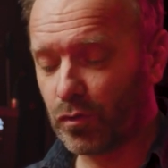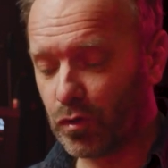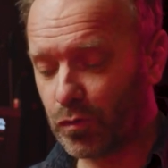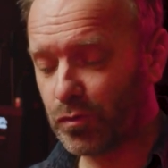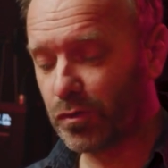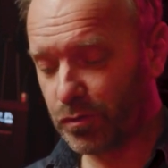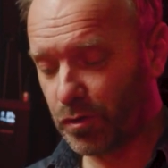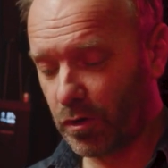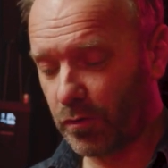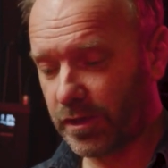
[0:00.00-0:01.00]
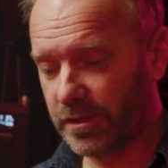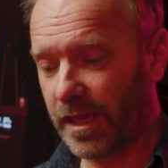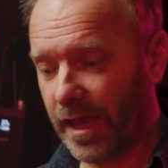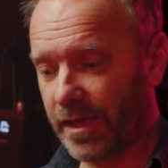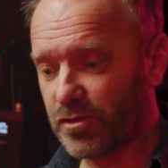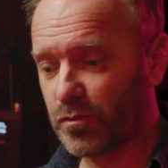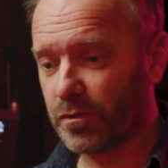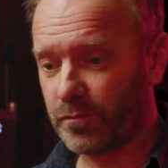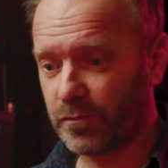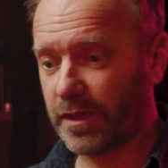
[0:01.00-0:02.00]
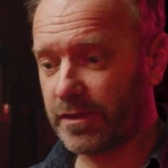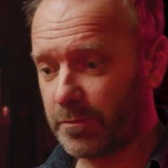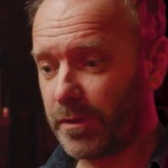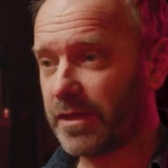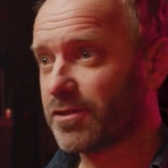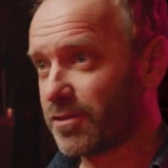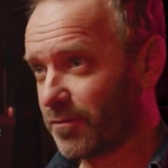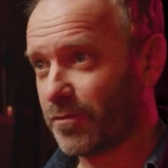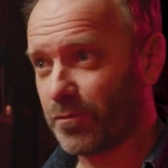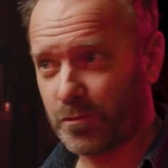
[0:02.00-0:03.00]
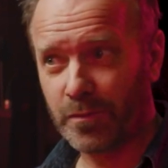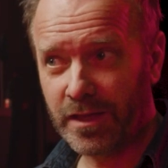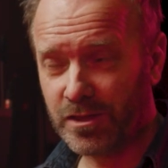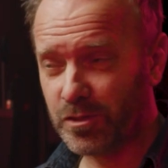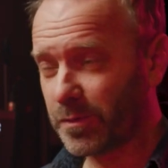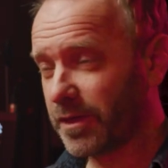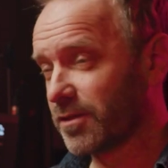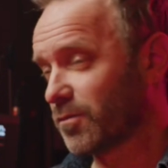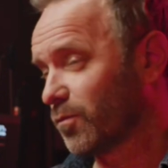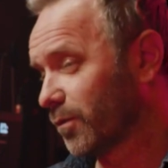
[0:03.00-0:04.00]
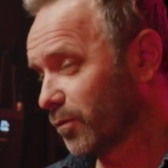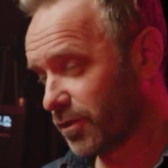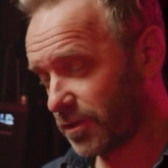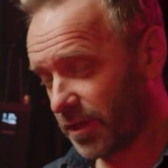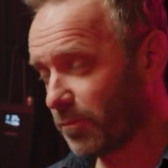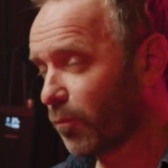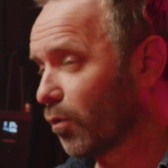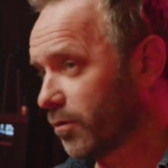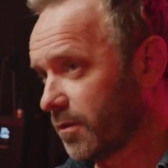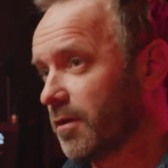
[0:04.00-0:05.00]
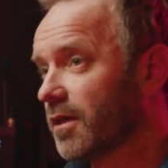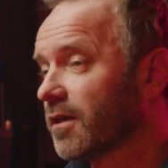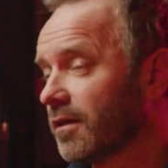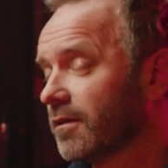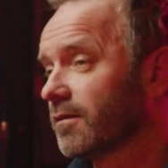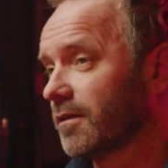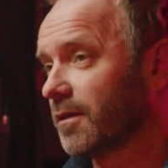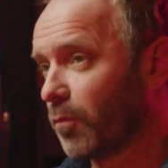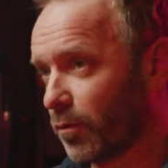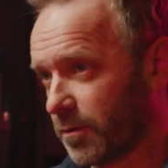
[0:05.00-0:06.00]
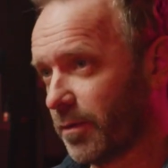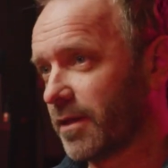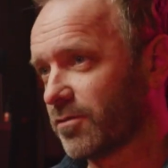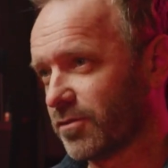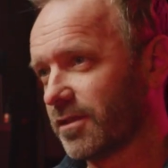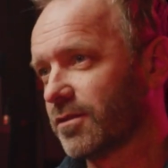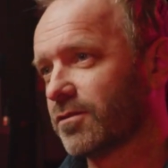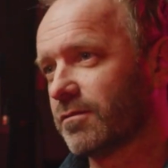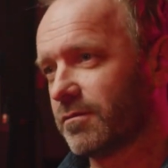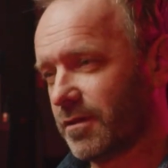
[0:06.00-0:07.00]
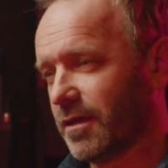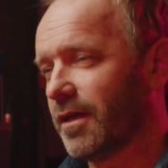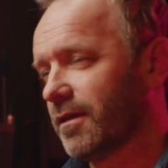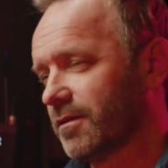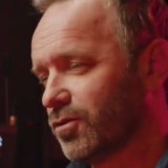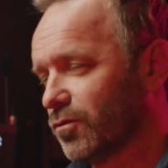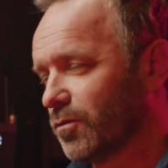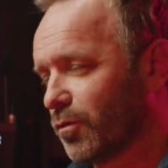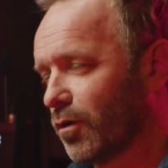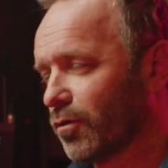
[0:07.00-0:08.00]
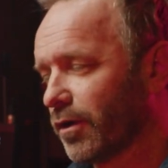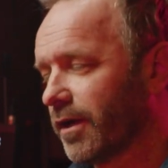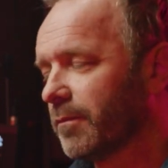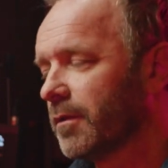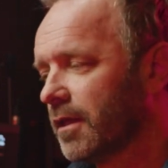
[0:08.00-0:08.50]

used those drawings as sort of like the basis of the first pages, because we would just import the pencils in to the program.